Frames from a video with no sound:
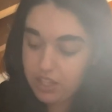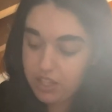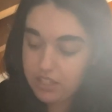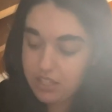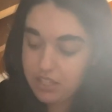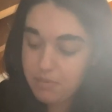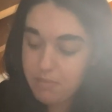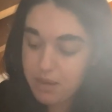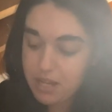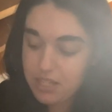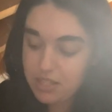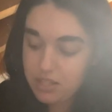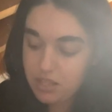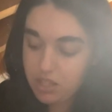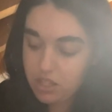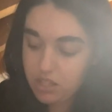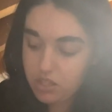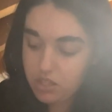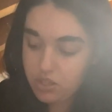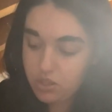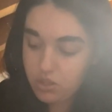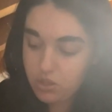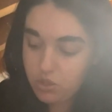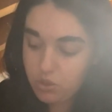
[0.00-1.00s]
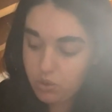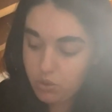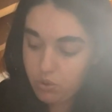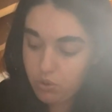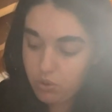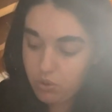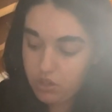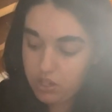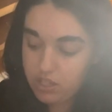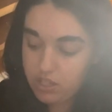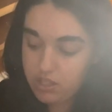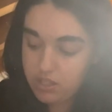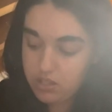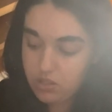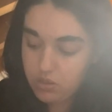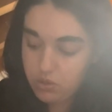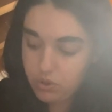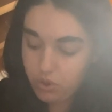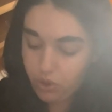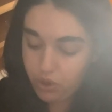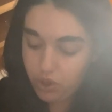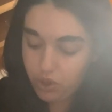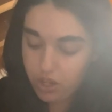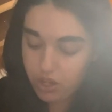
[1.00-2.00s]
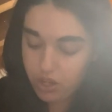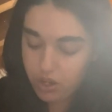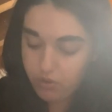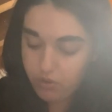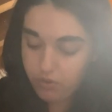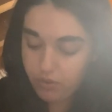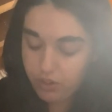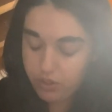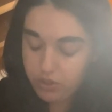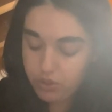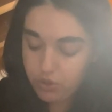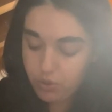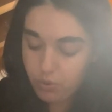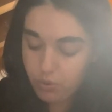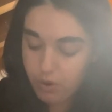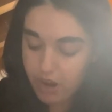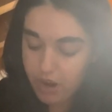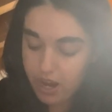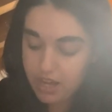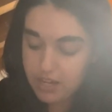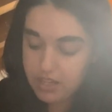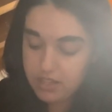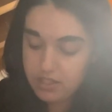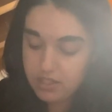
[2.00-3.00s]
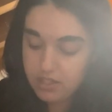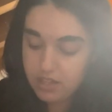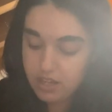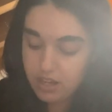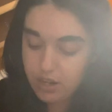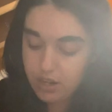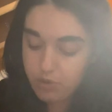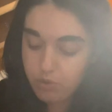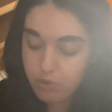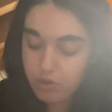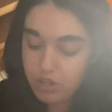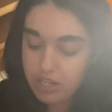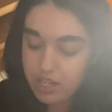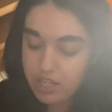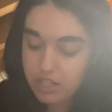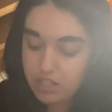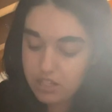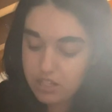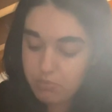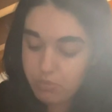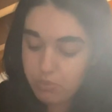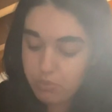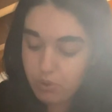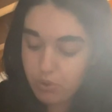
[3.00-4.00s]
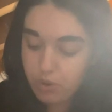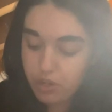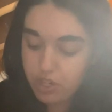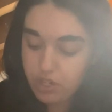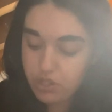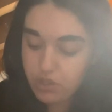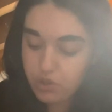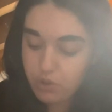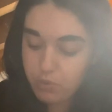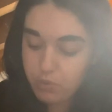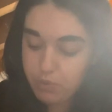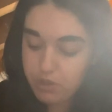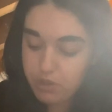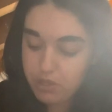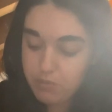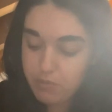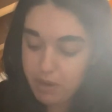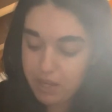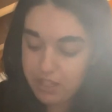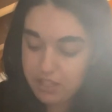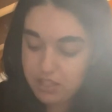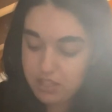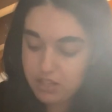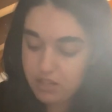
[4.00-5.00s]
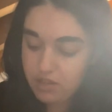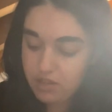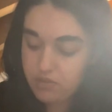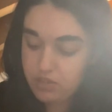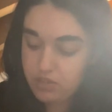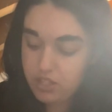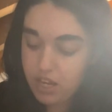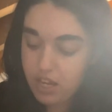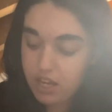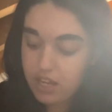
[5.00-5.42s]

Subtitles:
The best thing to do is to think of other ways and really explore new perspectives